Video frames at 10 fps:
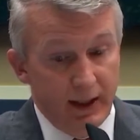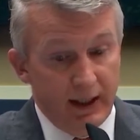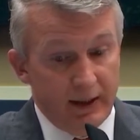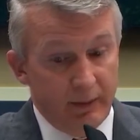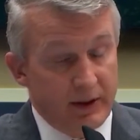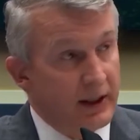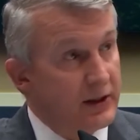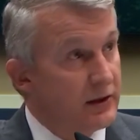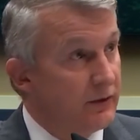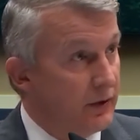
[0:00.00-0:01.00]
and the
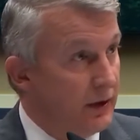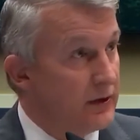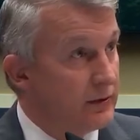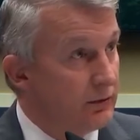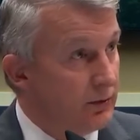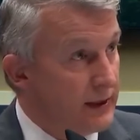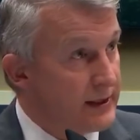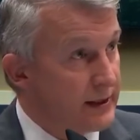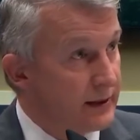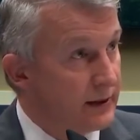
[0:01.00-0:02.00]
potential for those
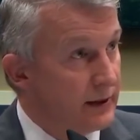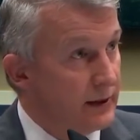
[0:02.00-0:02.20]
risks,